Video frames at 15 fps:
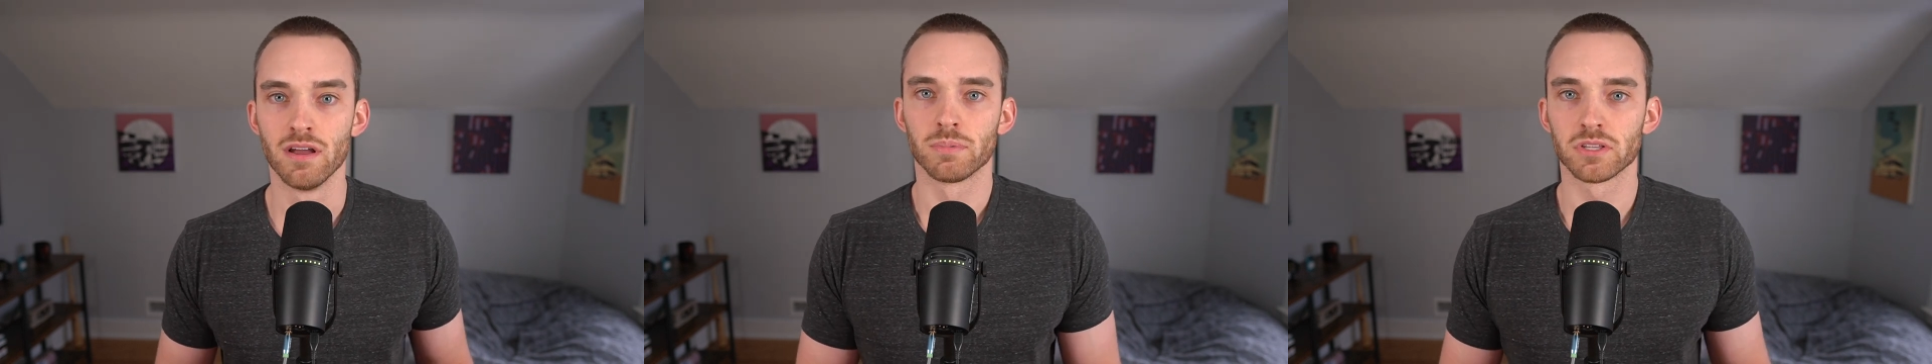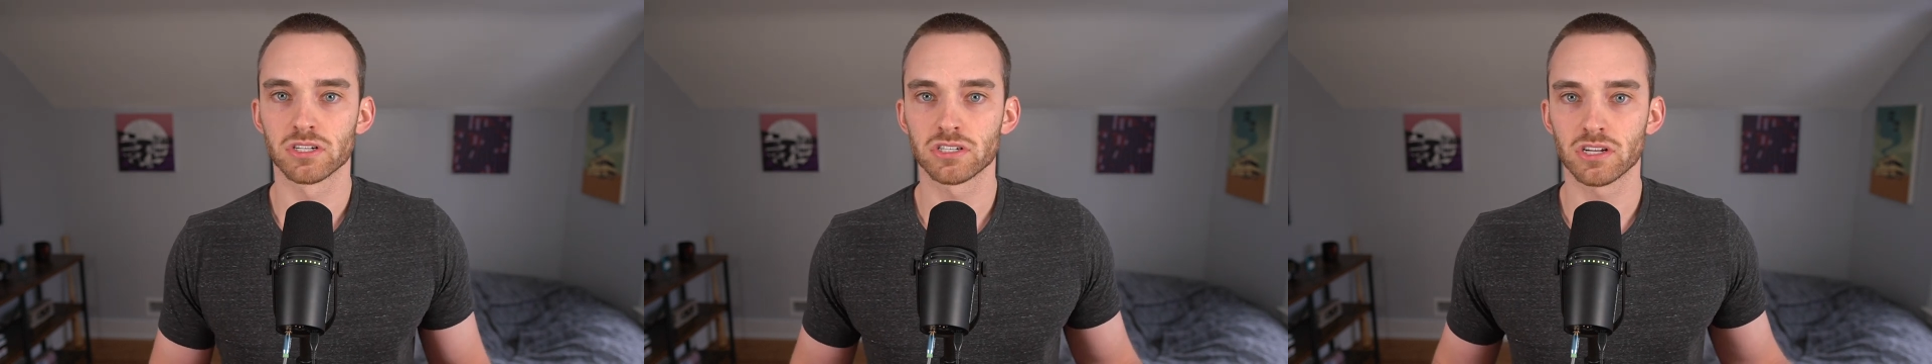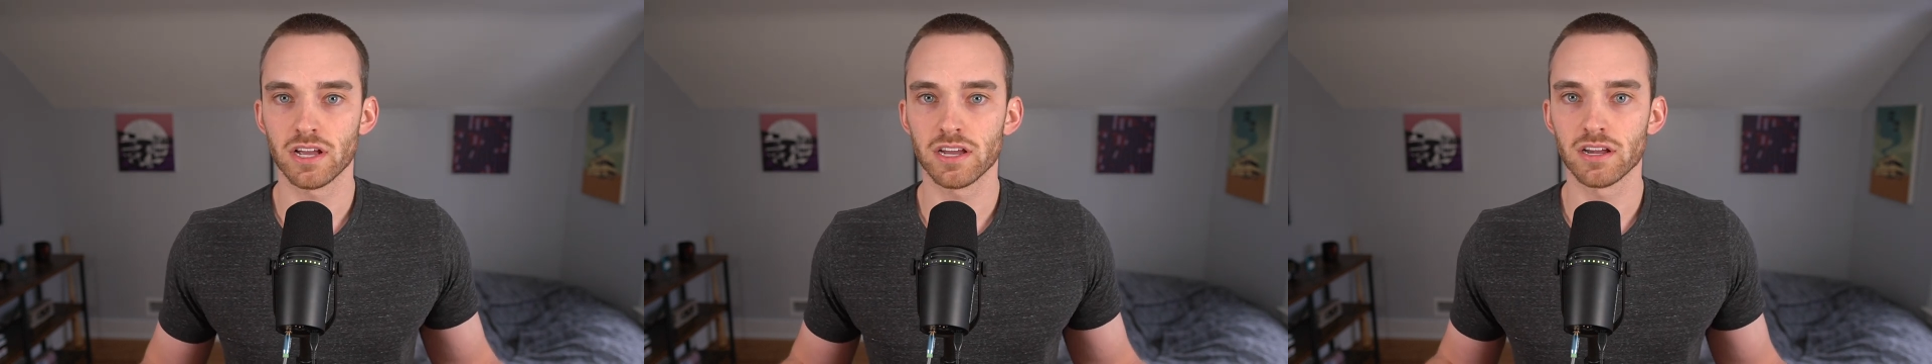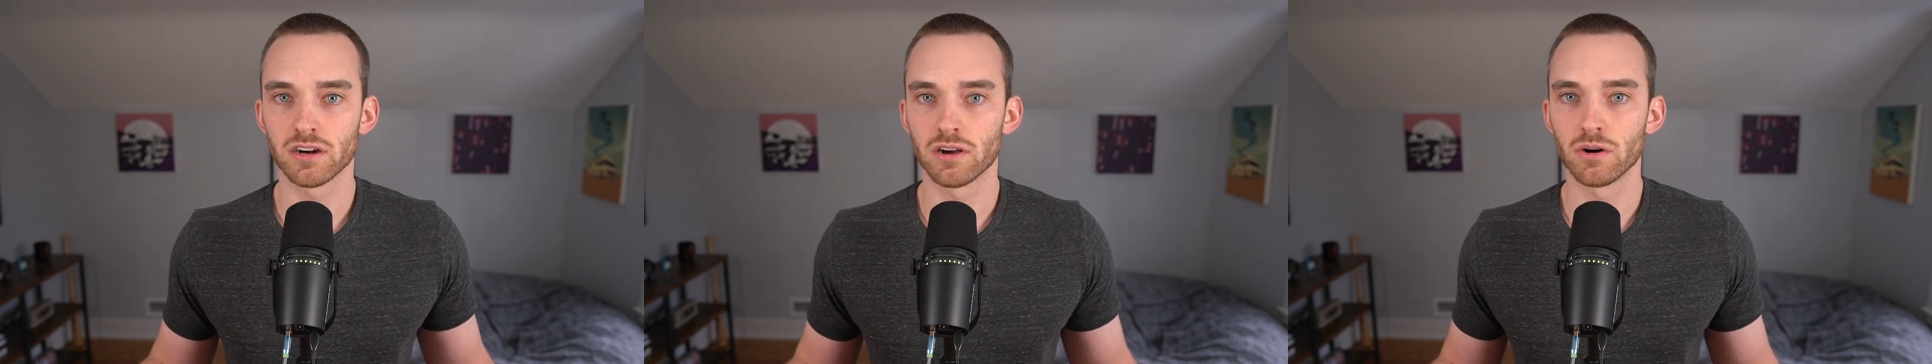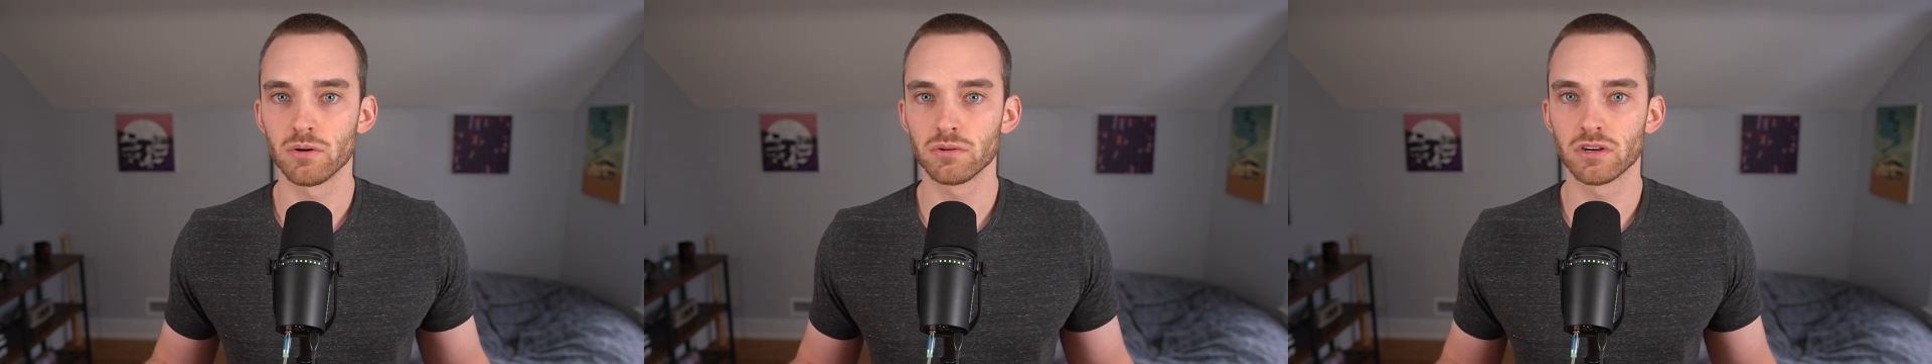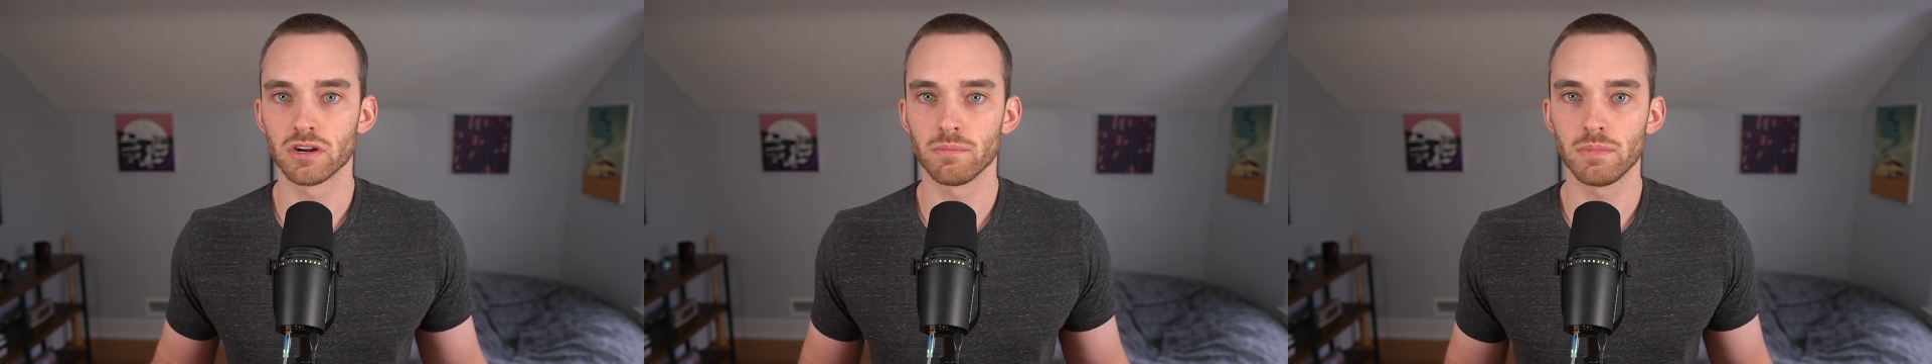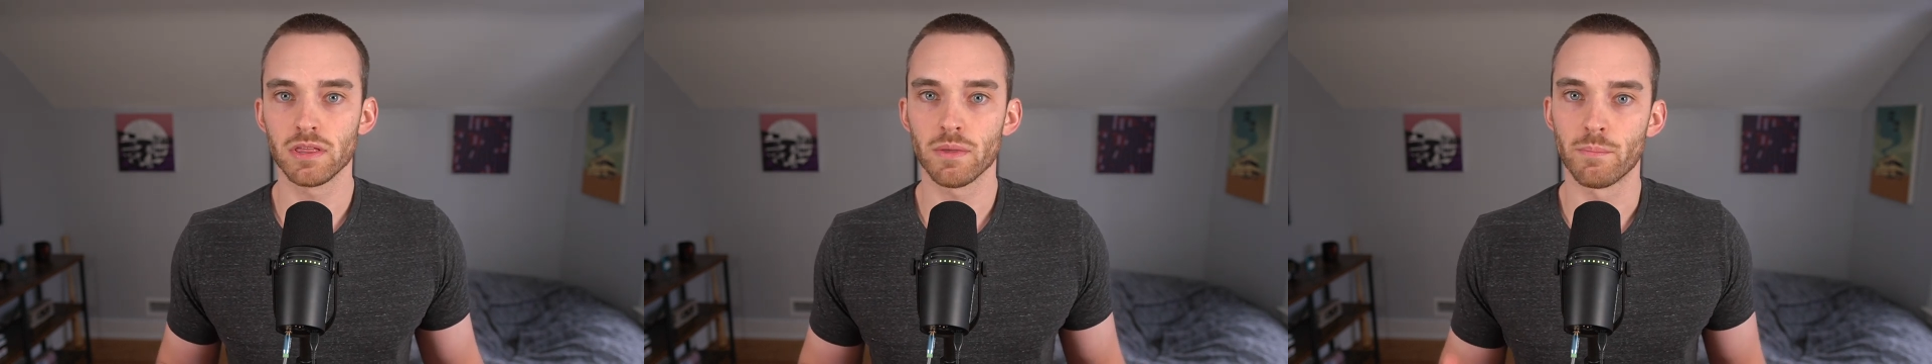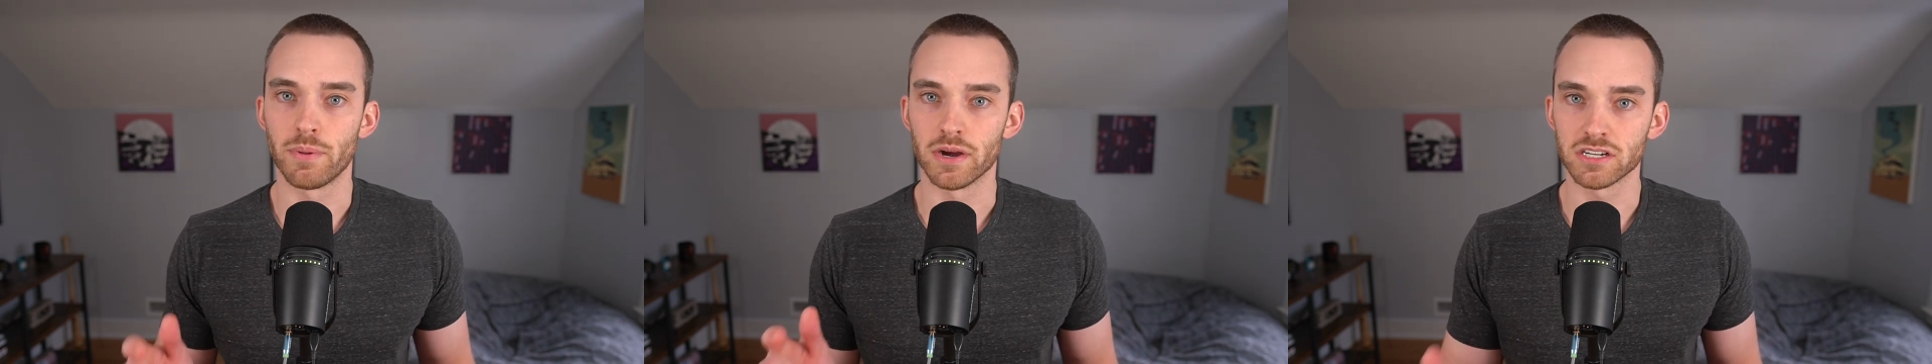But the Schlage Encode could be
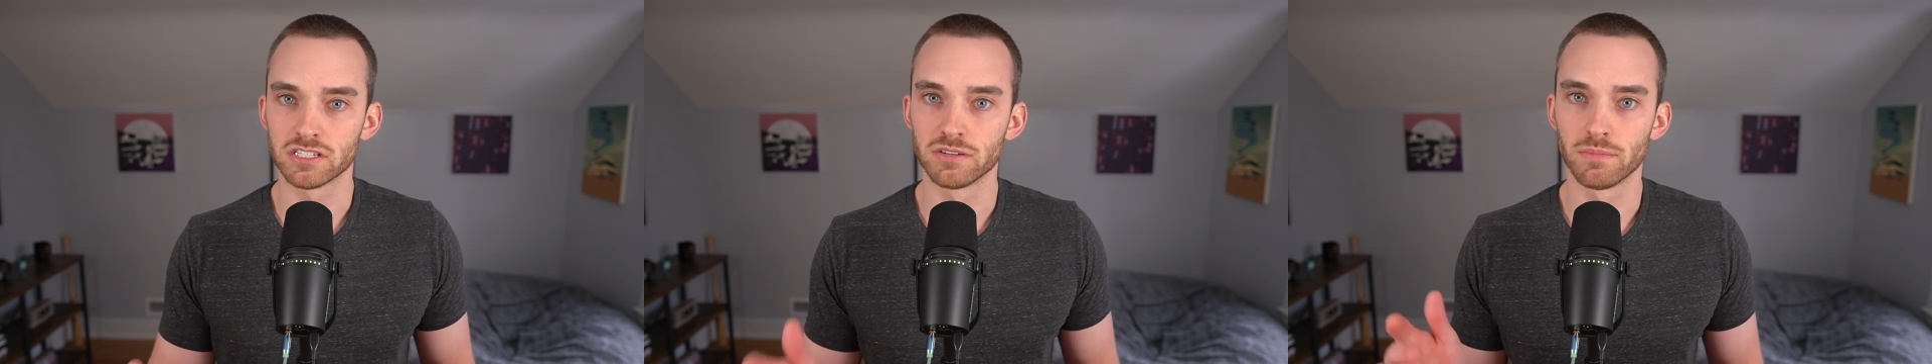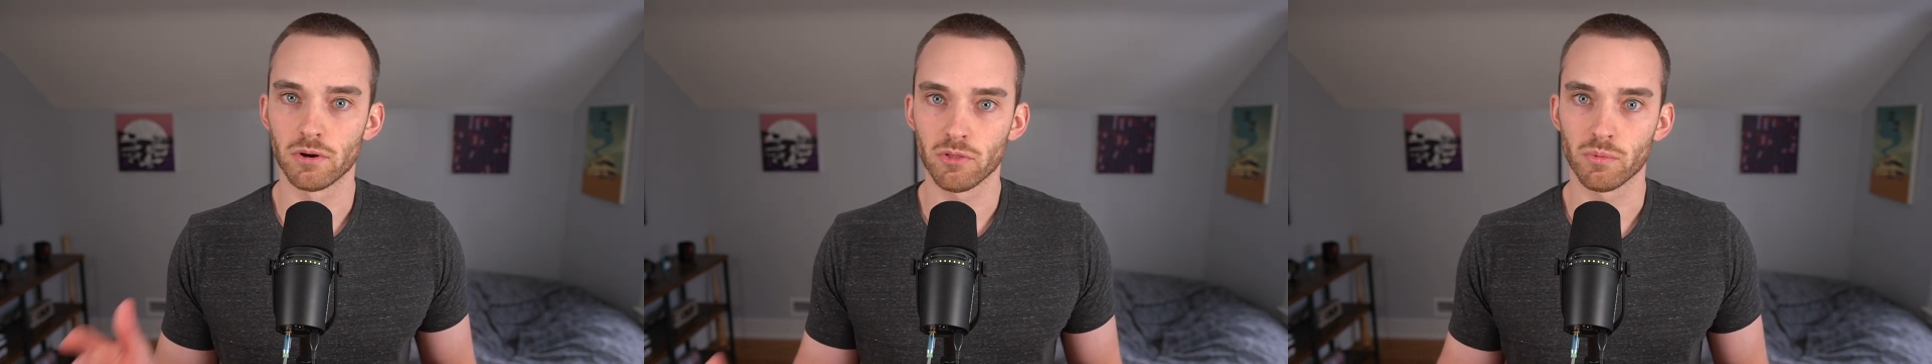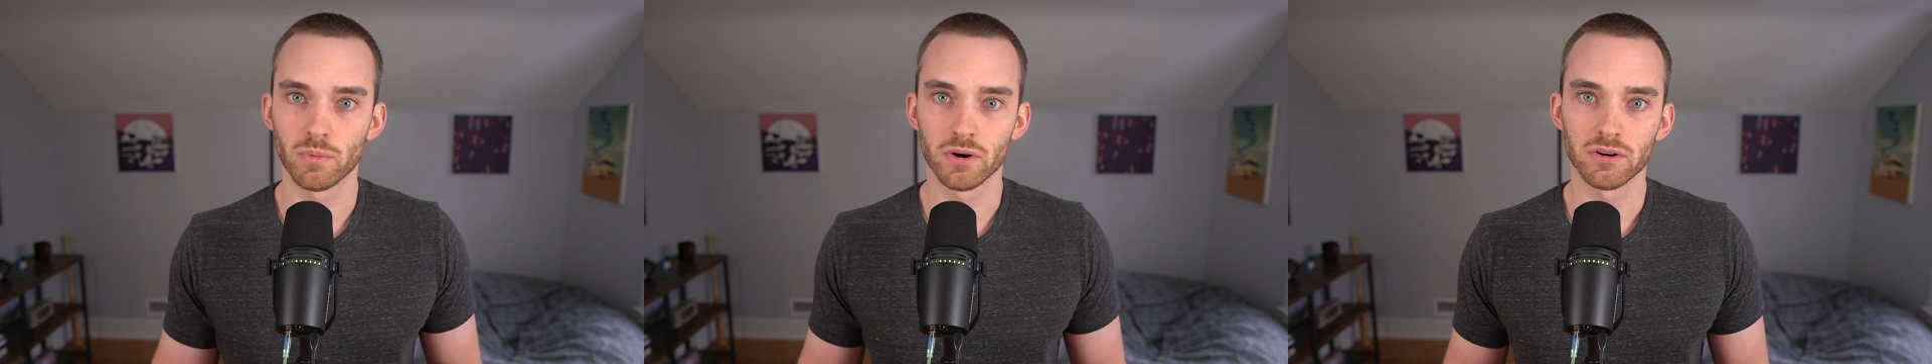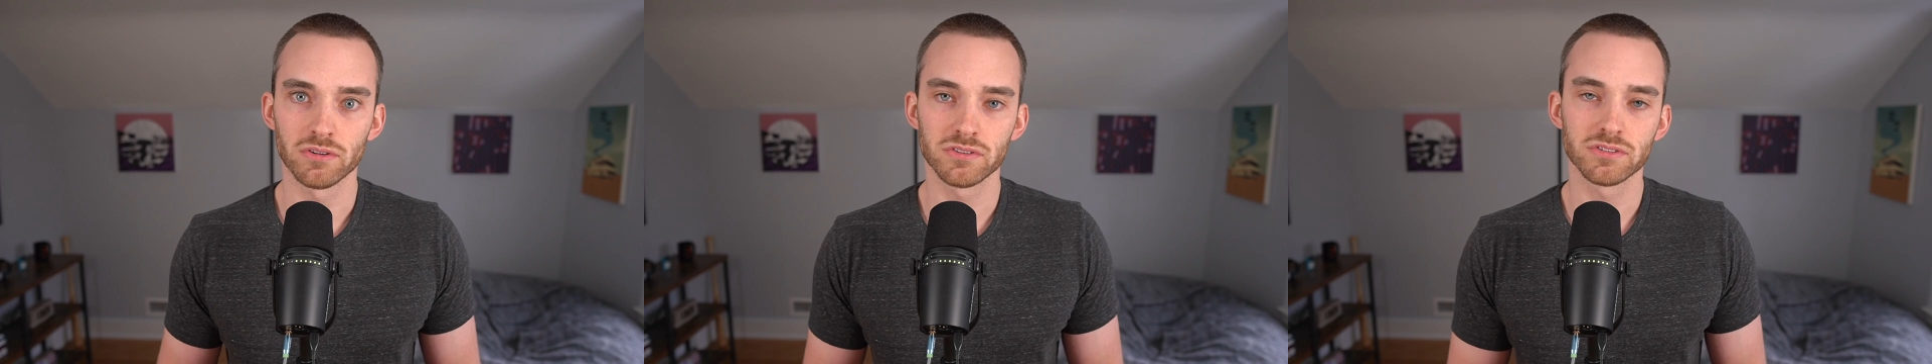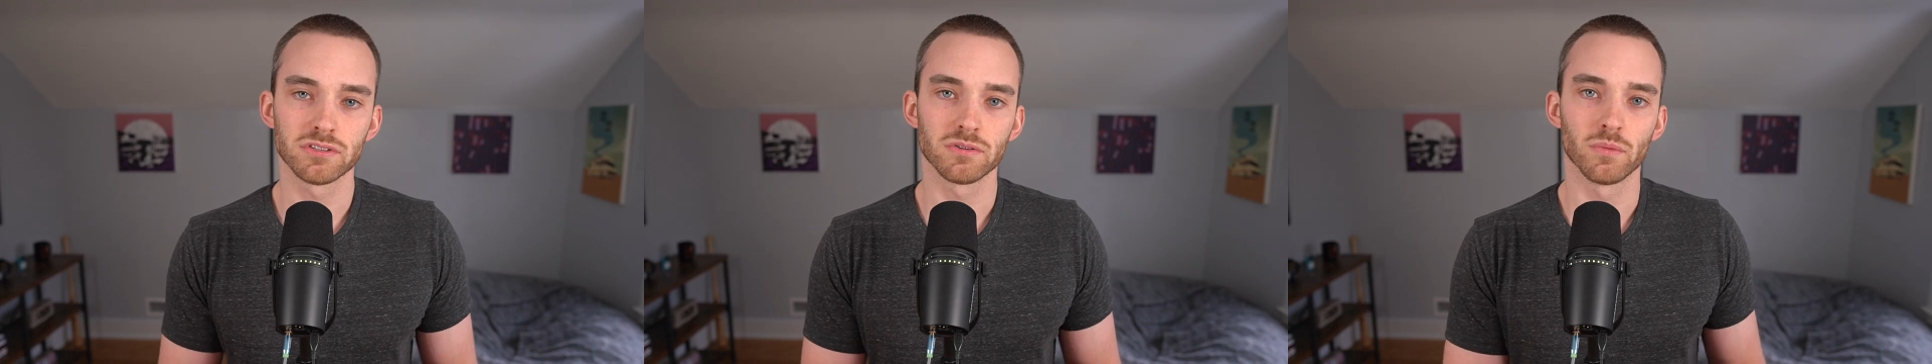the best of both worlds